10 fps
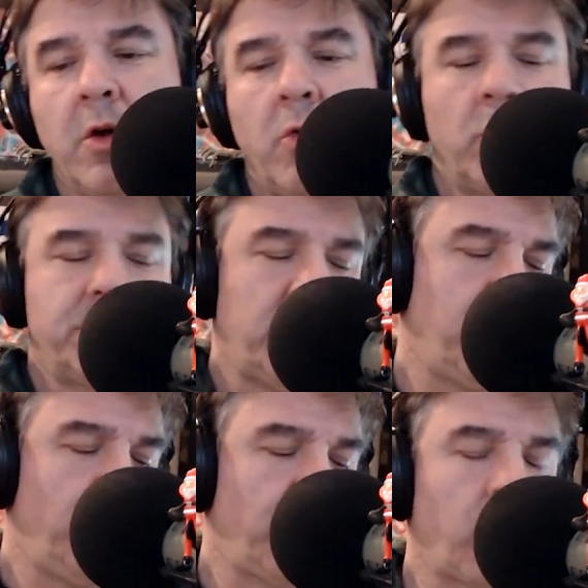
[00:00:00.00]
We're
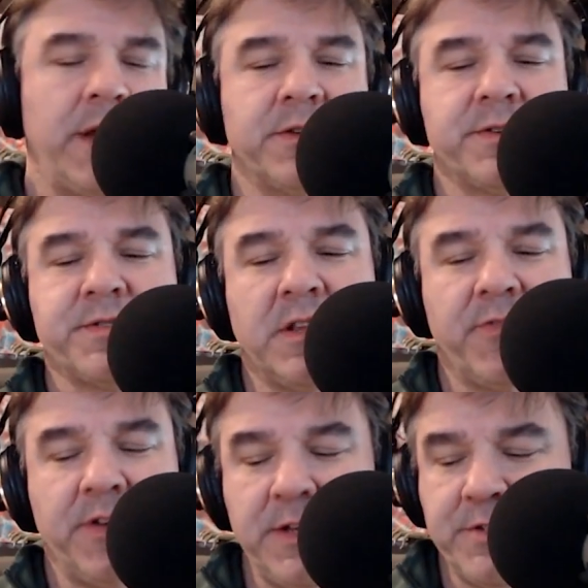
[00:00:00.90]
talking with Randall
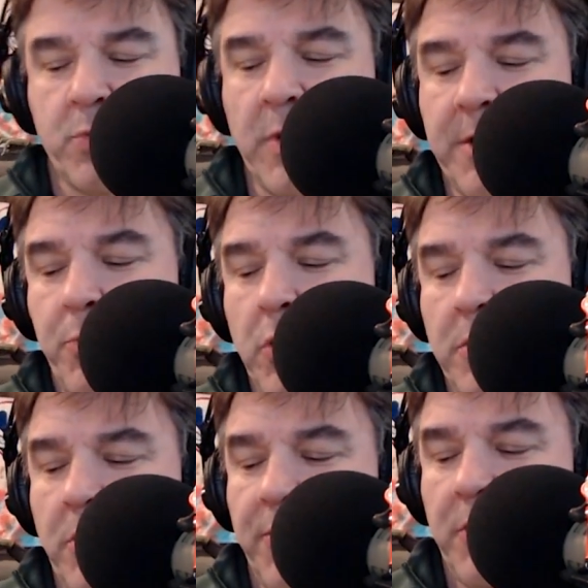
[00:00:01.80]
Sullivan. He's written a
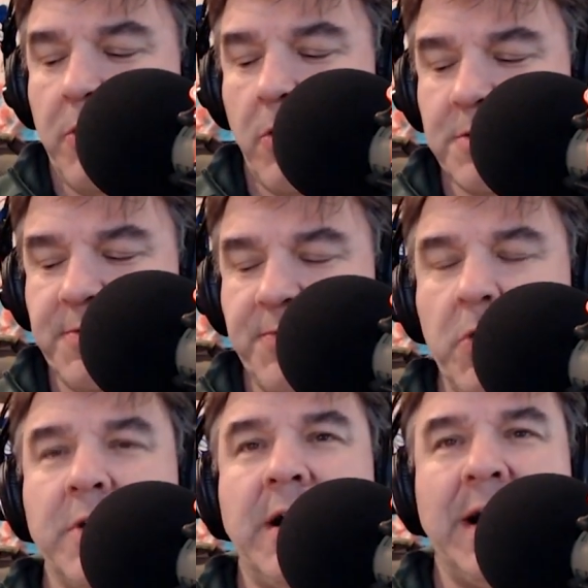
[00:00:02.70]
book called The Curse of
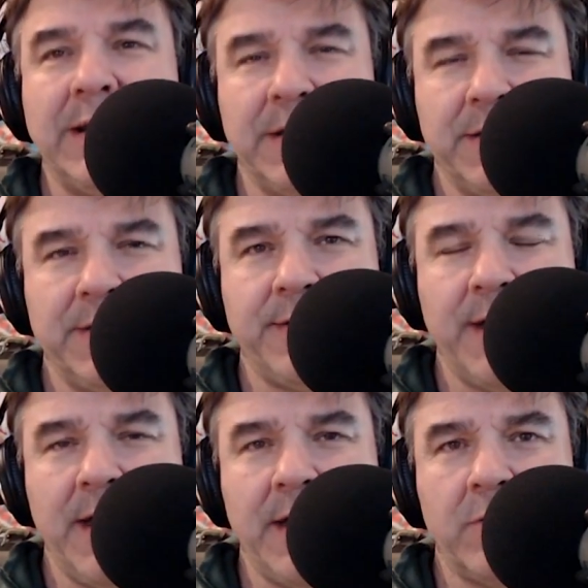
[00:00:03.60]
Oak Island,
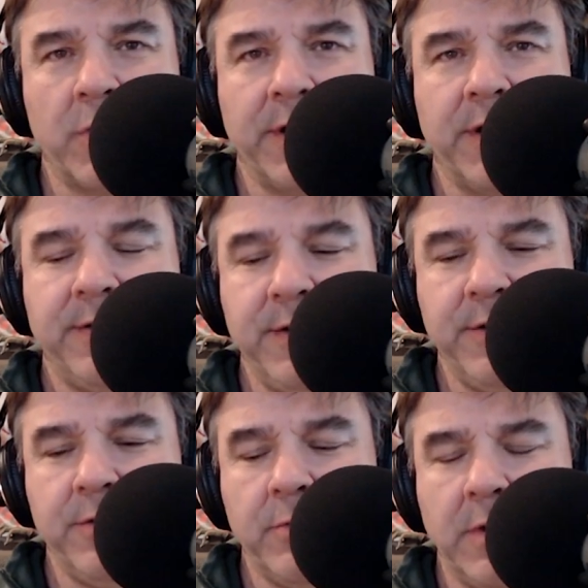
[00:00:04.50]
and we're going to
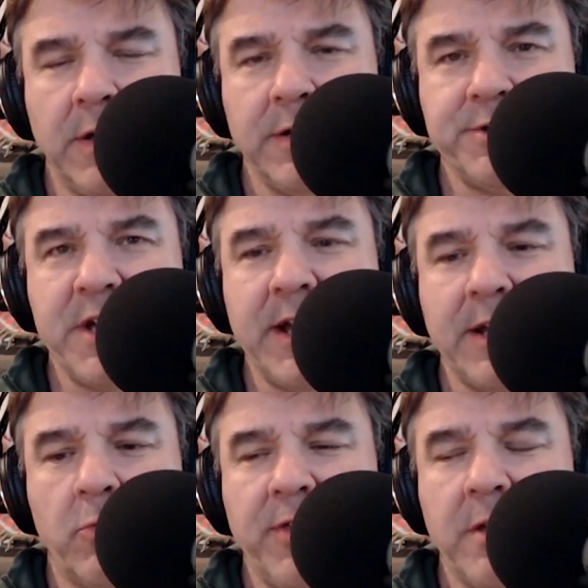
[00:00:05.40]
continue
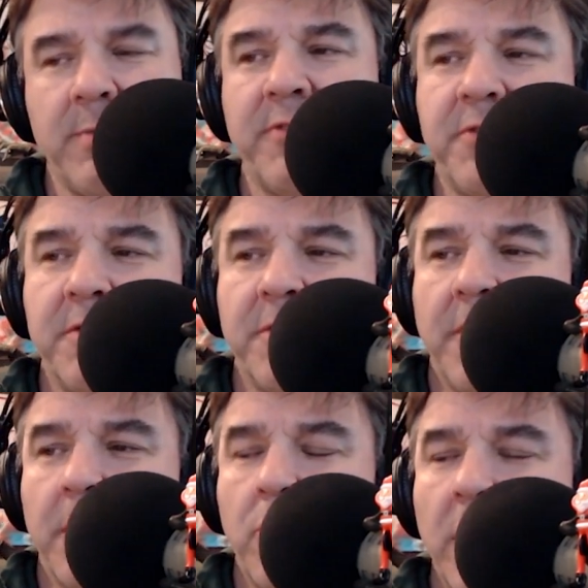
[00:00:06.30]
chatting with him after
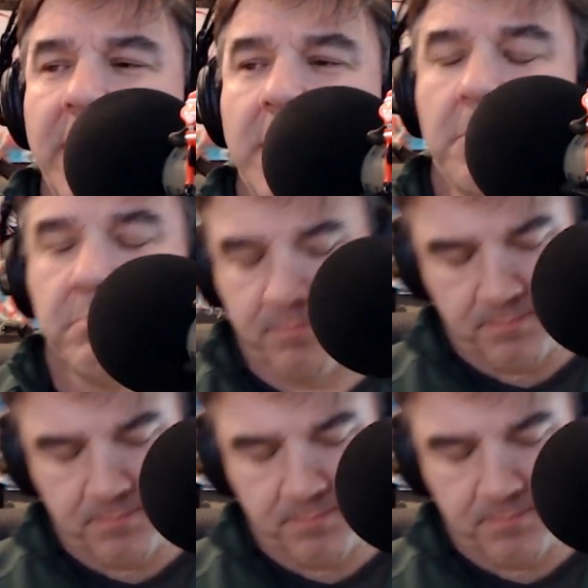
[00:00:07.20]
our break here.